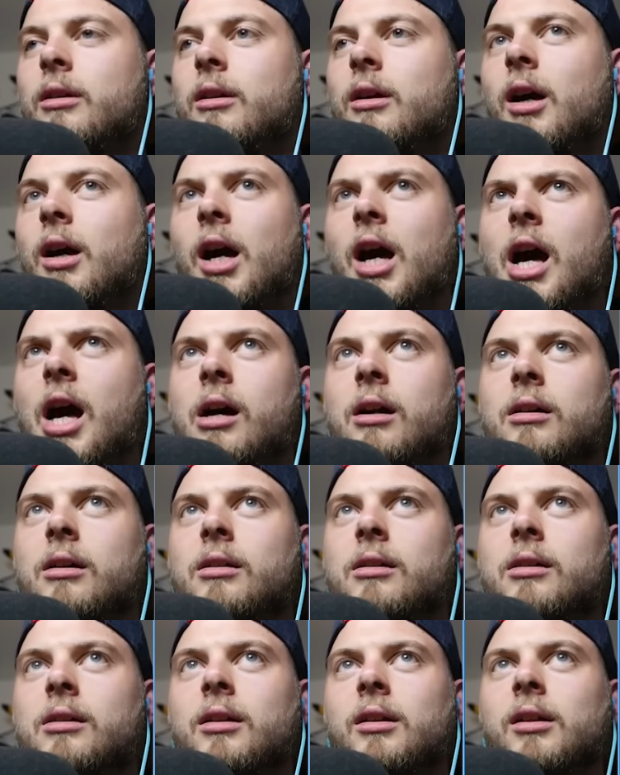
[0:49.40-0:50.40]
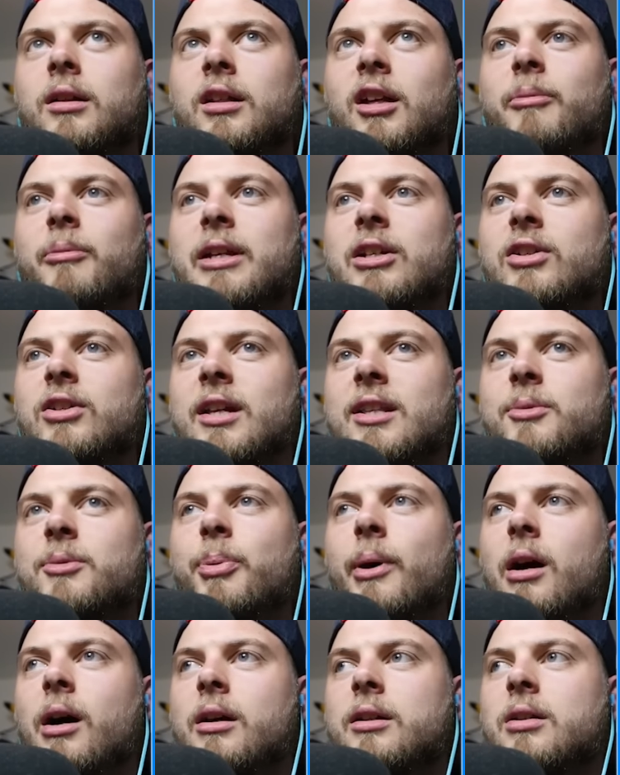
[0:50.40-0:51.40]
Ah! I've been
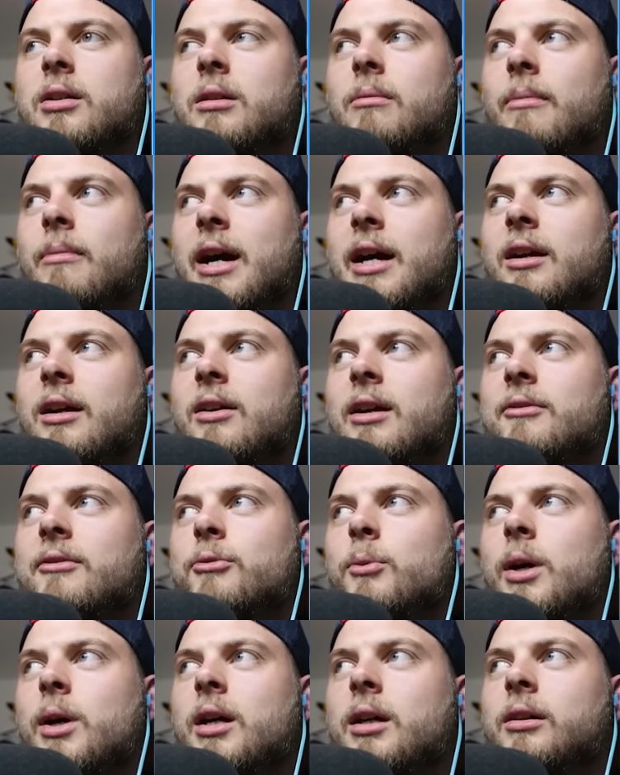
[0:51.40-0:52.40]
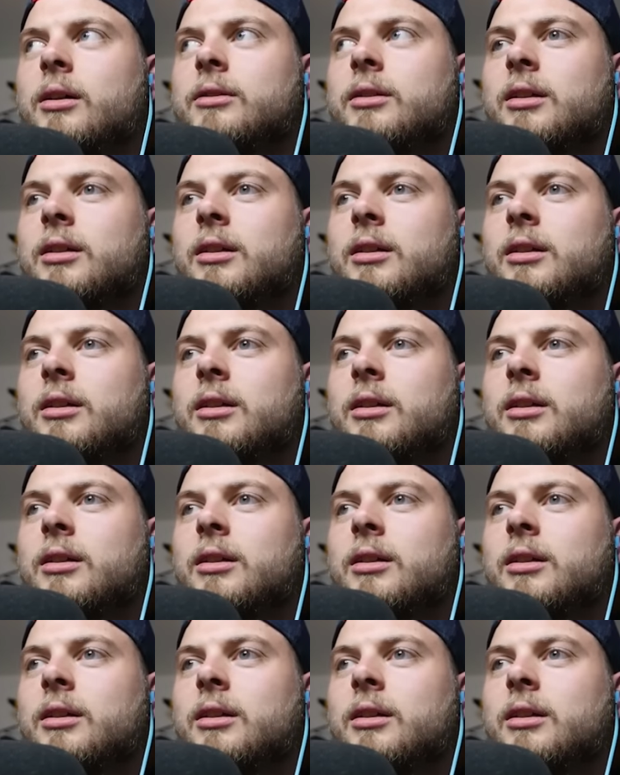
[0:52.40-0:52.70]
transported to the Minecraft world.